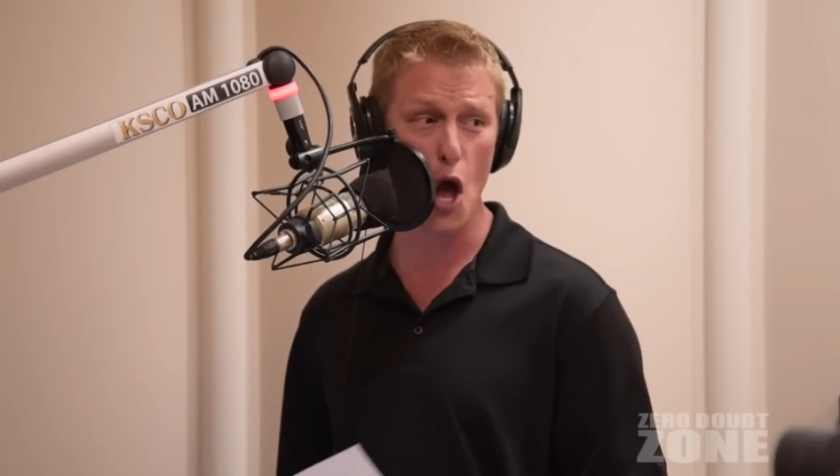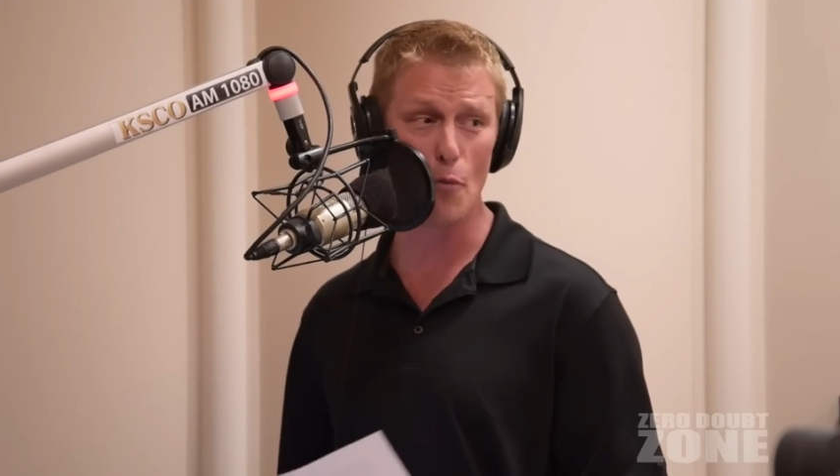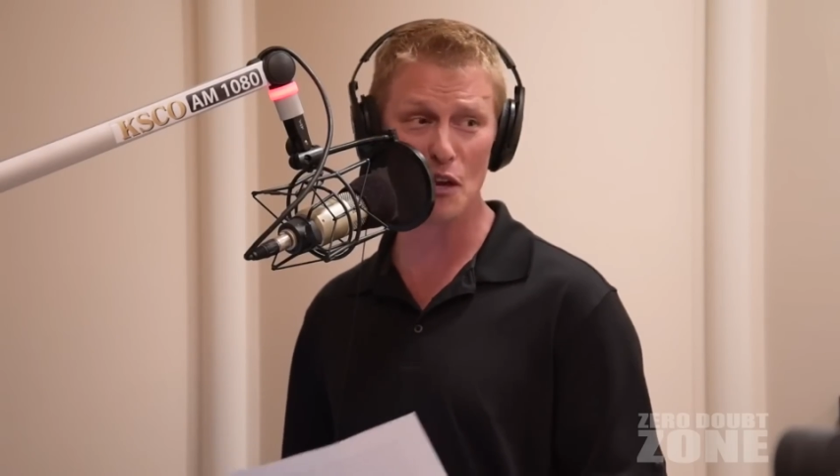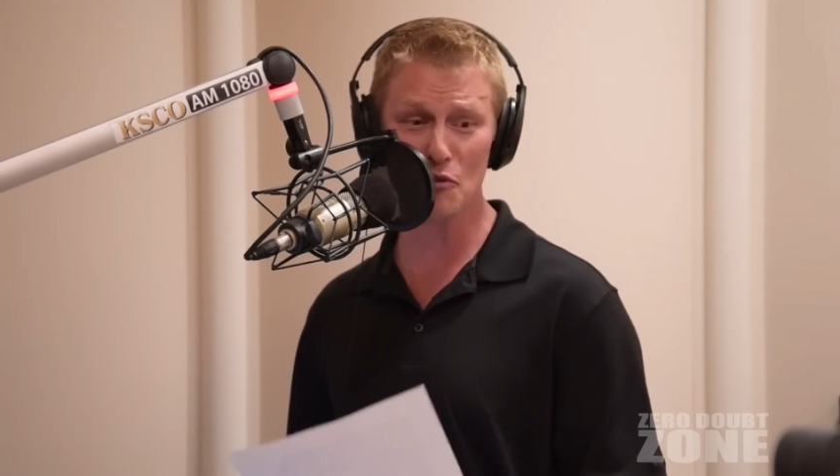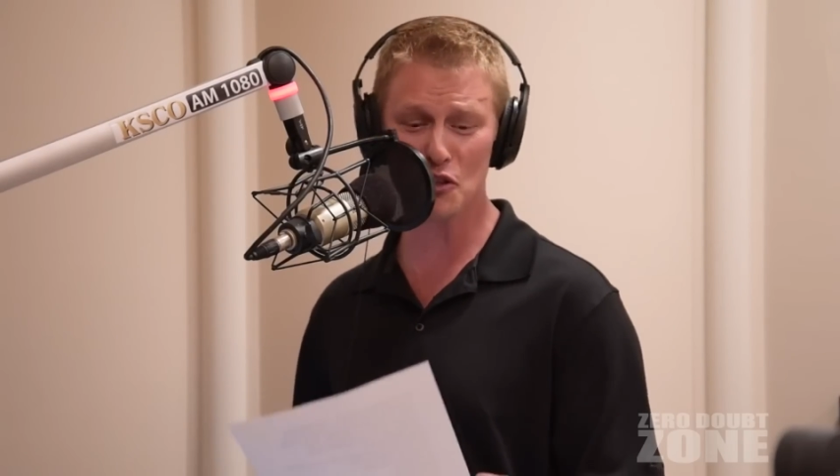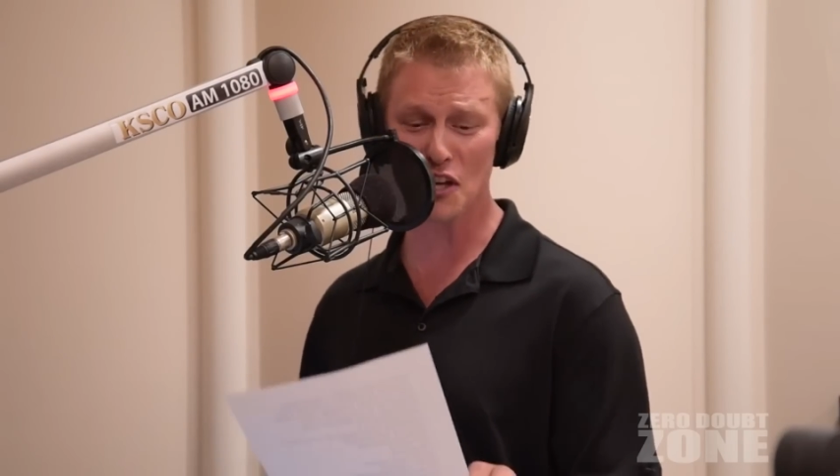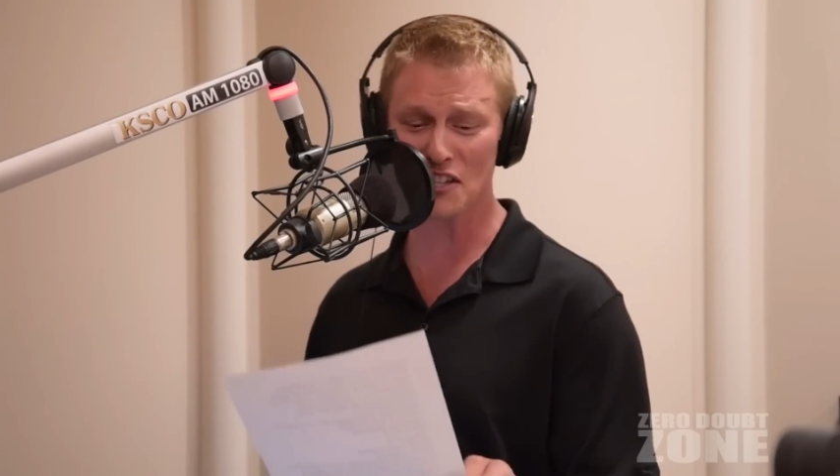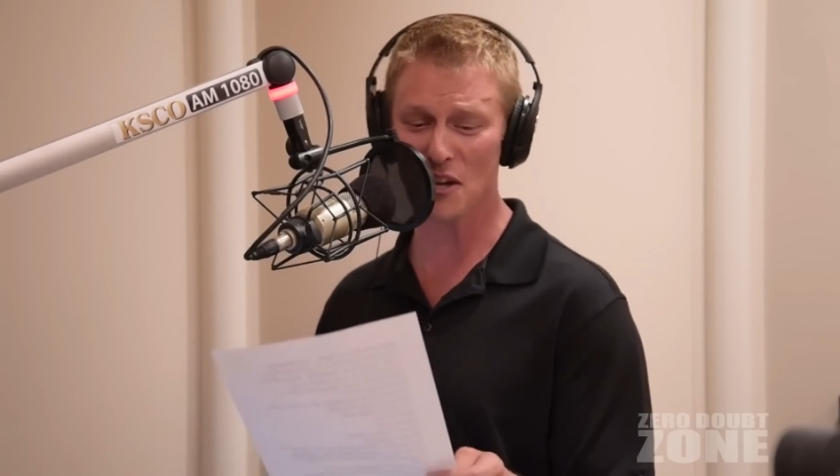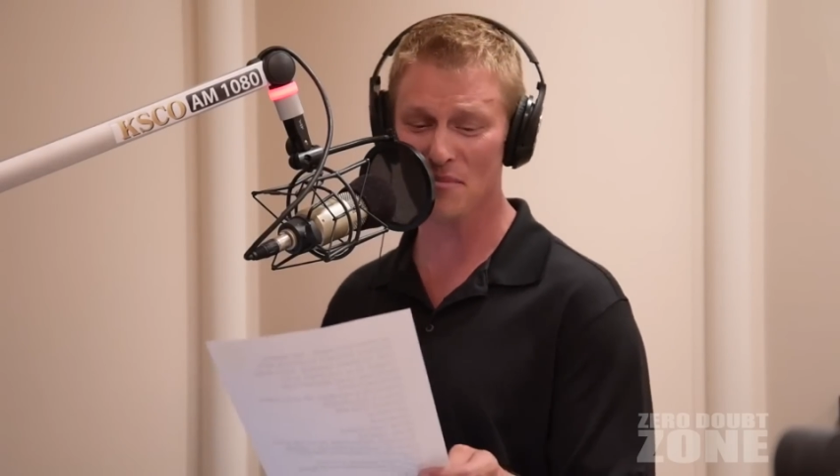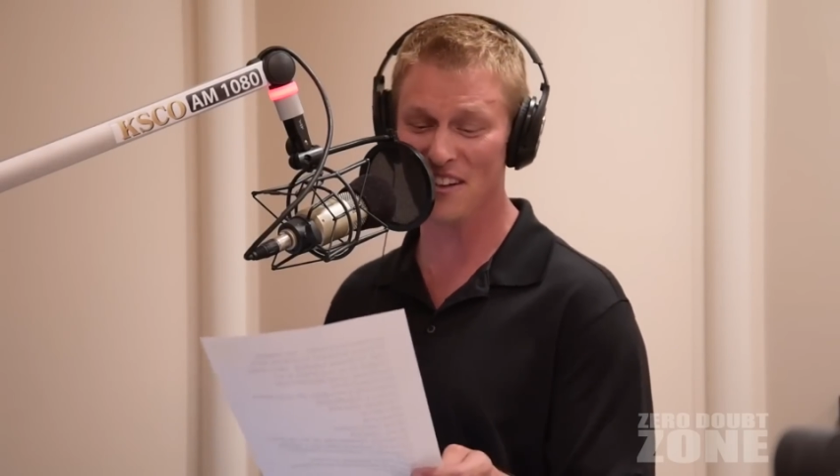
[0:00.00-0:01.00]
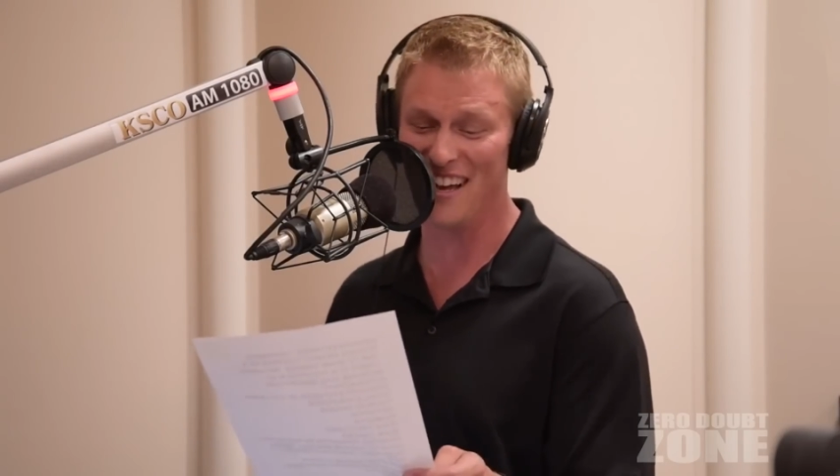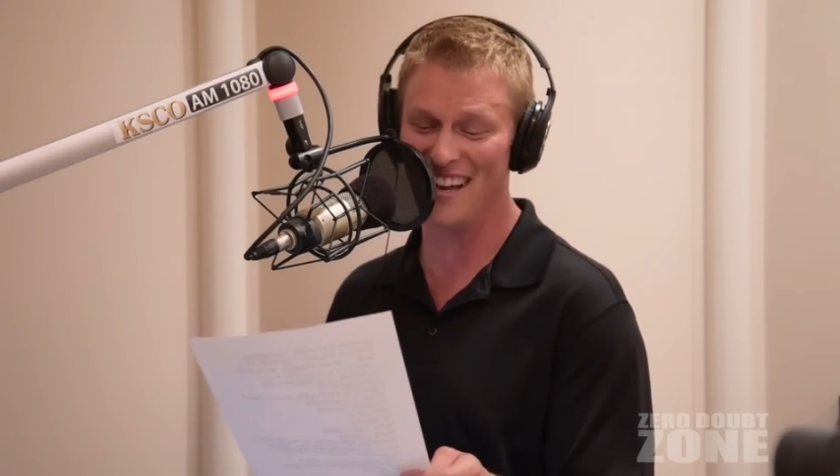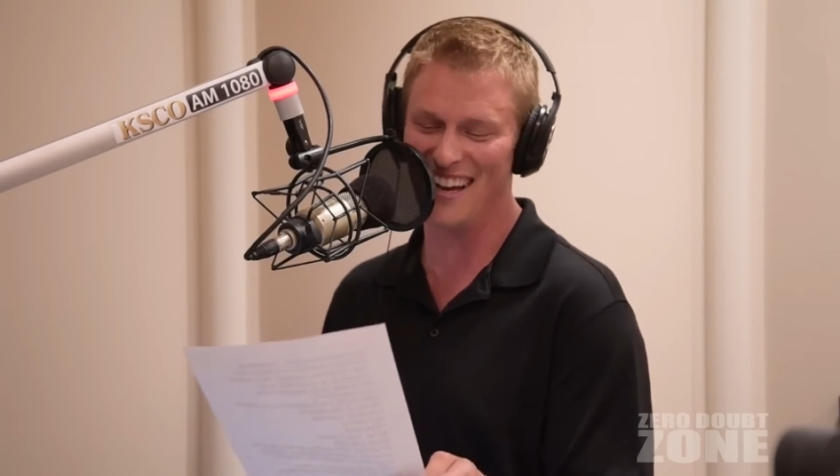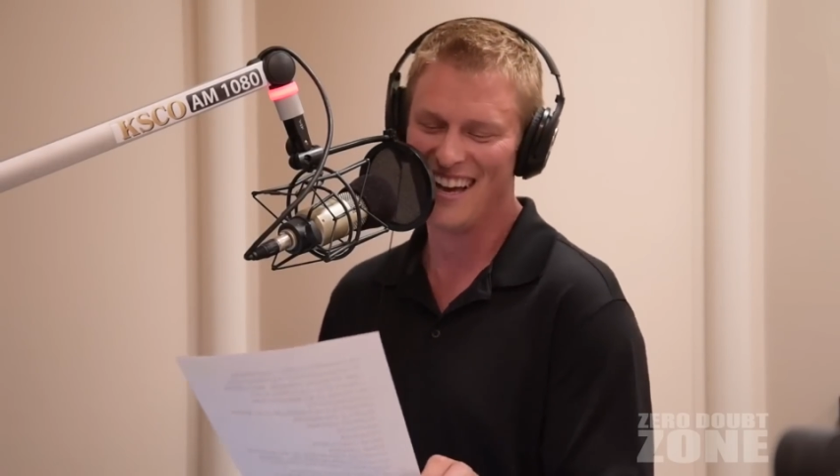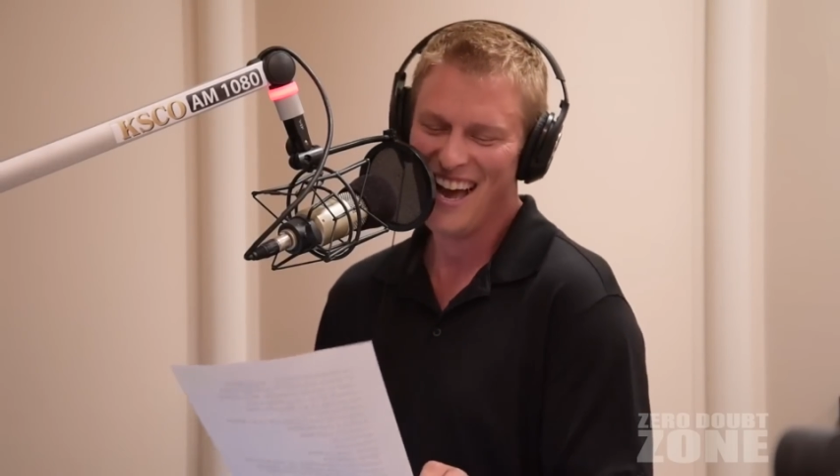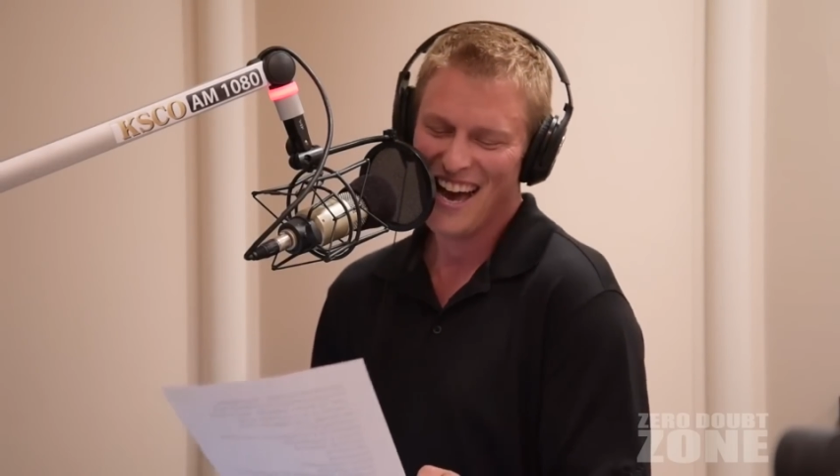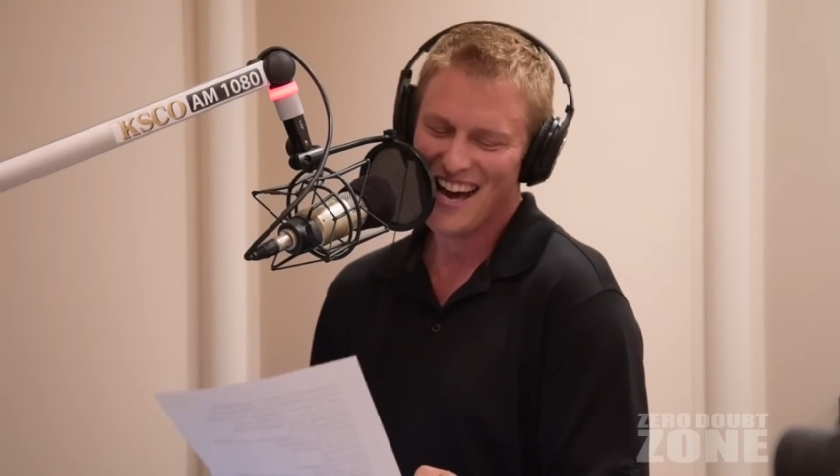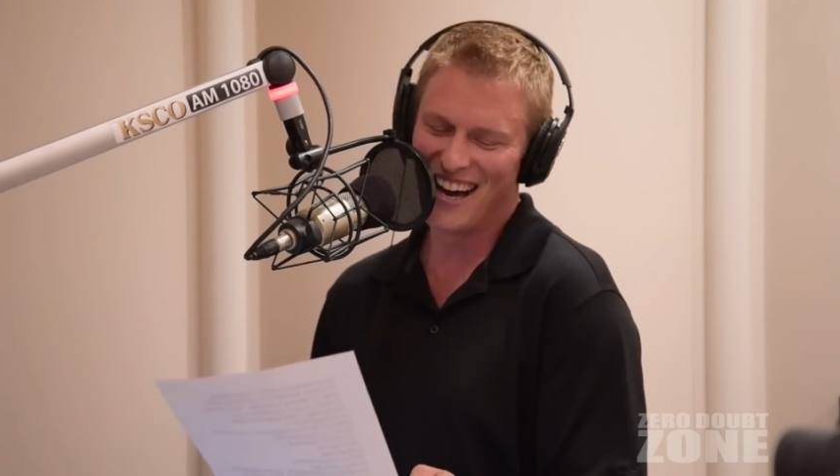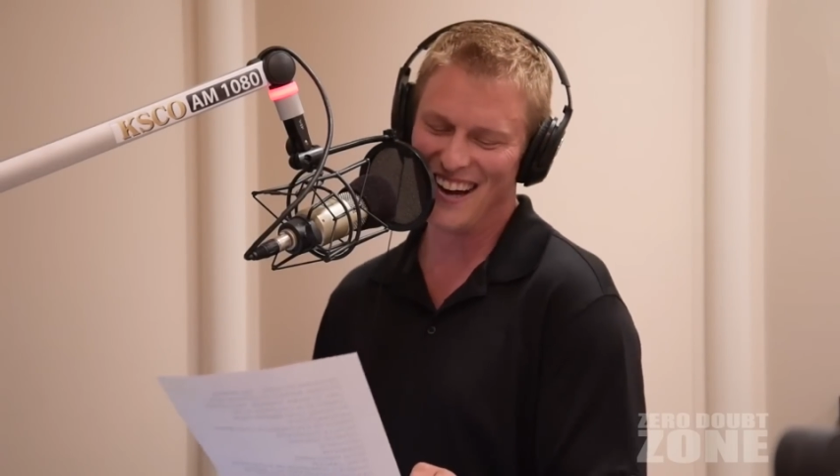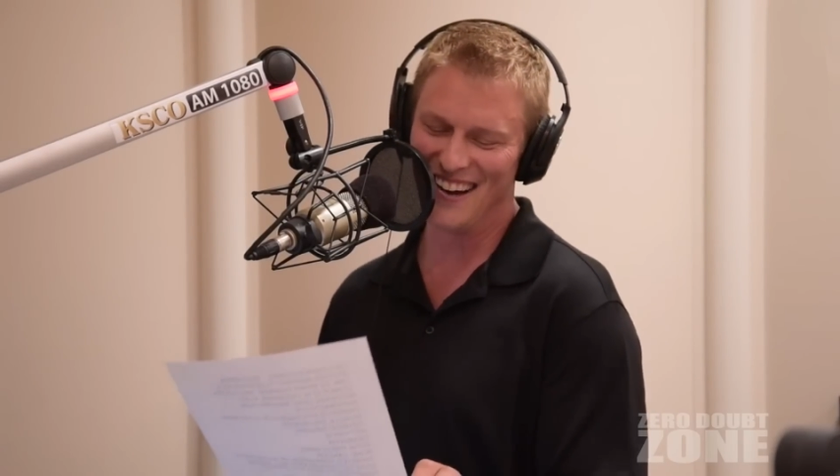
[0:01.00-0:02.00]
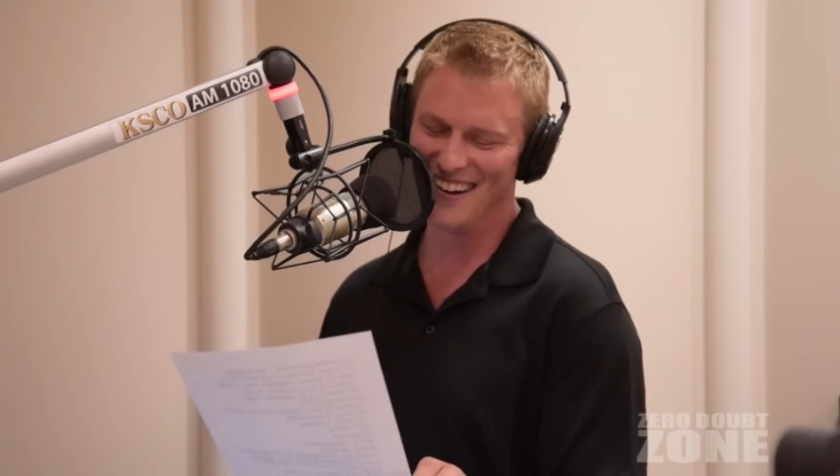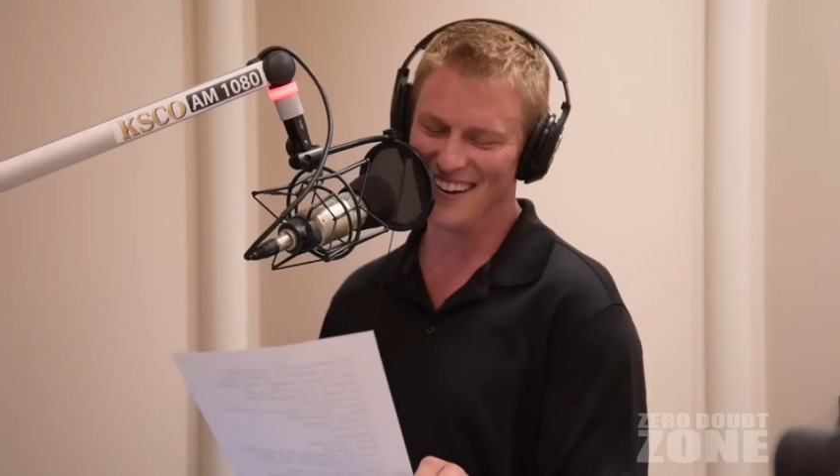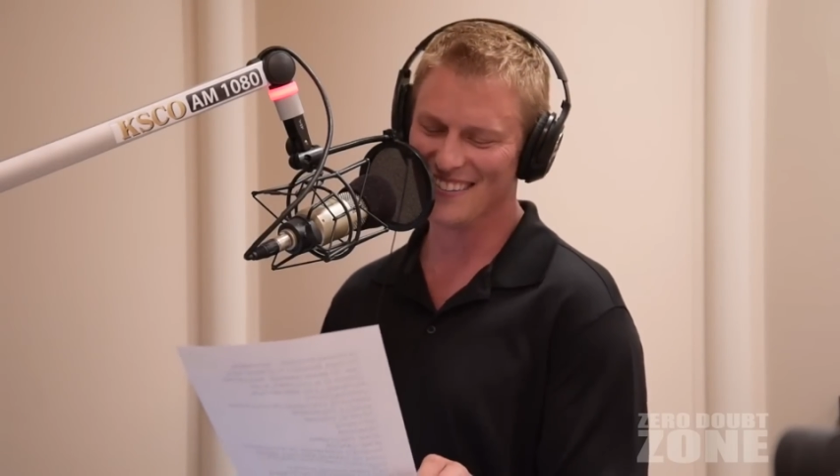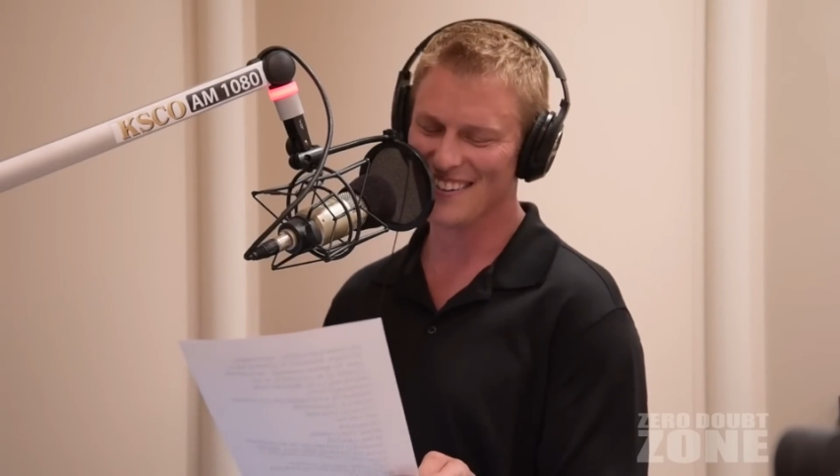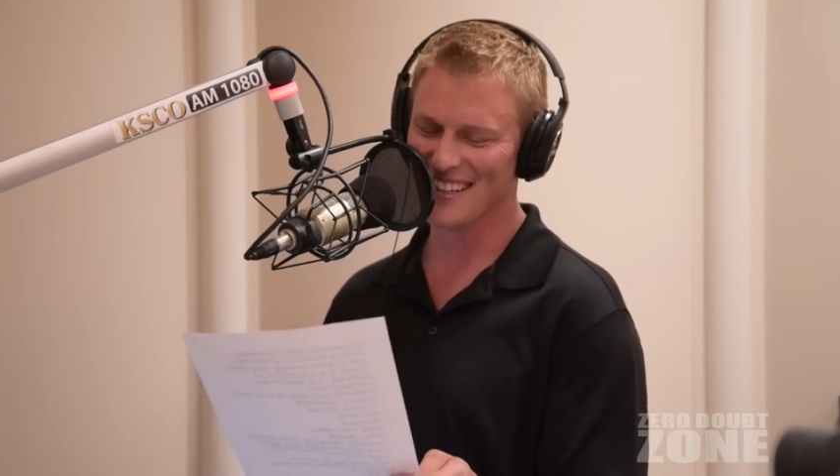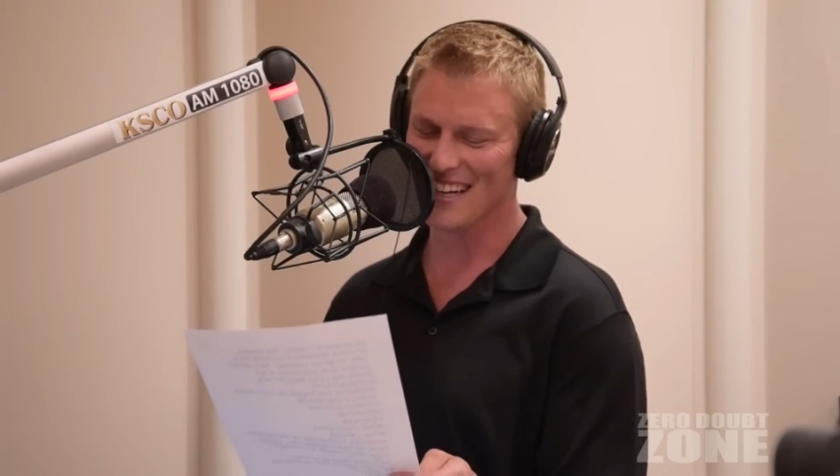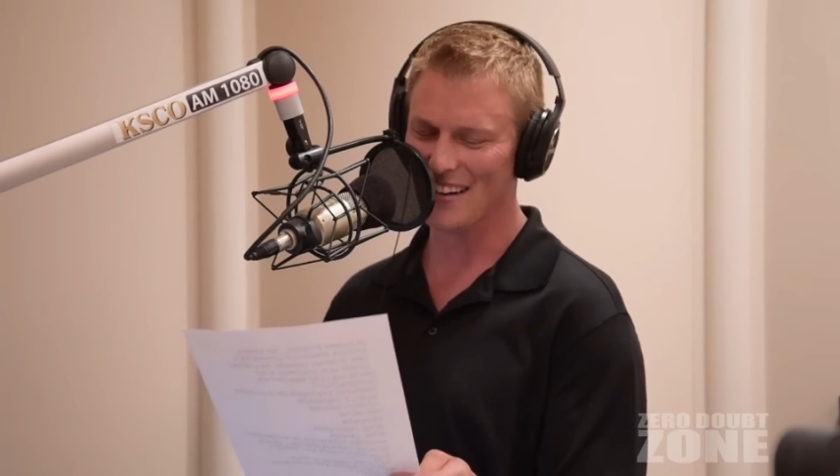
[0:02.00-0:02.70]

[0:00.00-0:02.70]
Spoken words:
immune system. Oh, drink